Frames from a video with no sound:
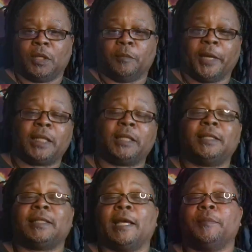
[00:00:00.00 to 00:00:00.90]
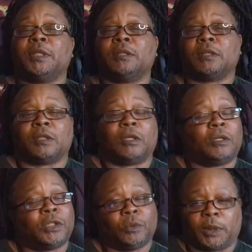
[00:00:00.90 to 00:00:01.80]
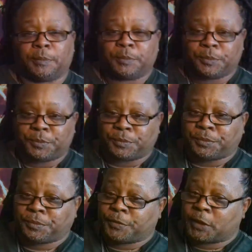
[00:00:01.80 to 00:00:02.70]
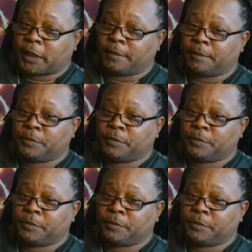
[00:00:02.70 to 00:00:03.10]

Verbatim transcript: Make these statements as long as you want. Okay?